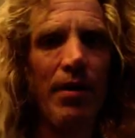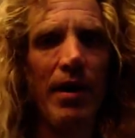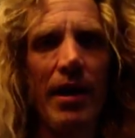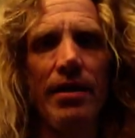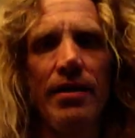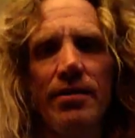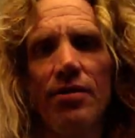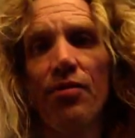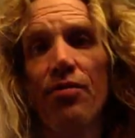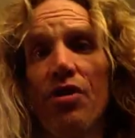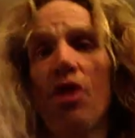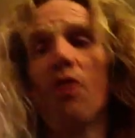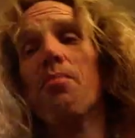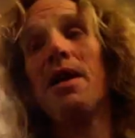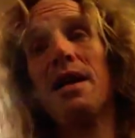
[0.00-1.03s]
way, so
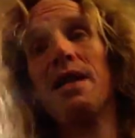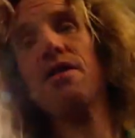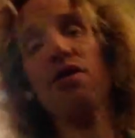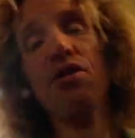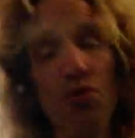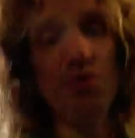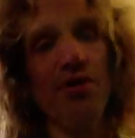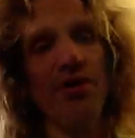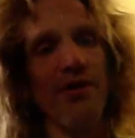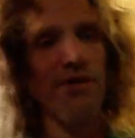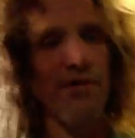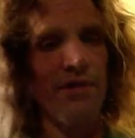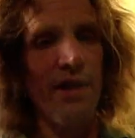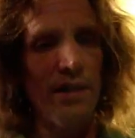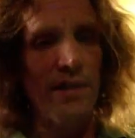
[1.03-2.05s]
nobody
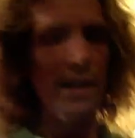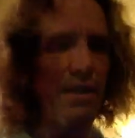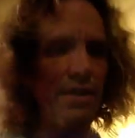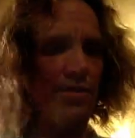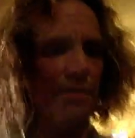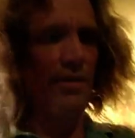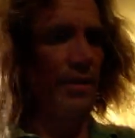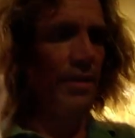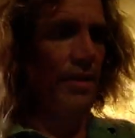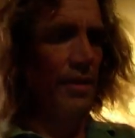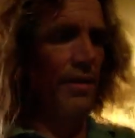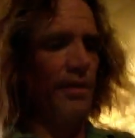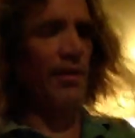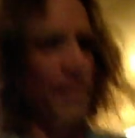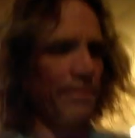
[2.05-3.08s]
loses the election
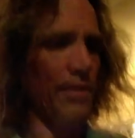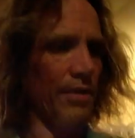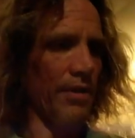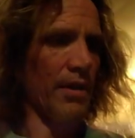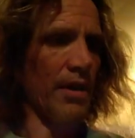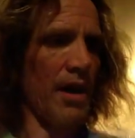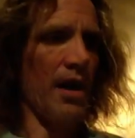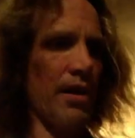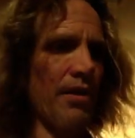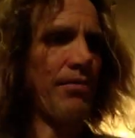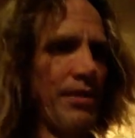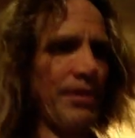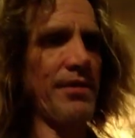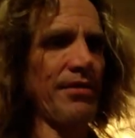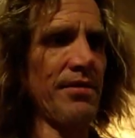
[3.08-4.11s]
for
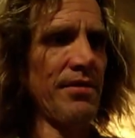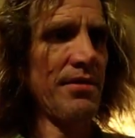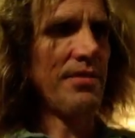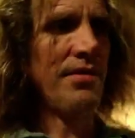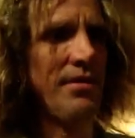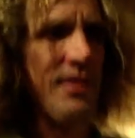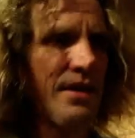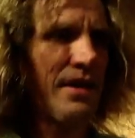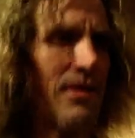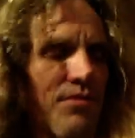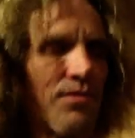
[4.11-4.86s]
Congress. It's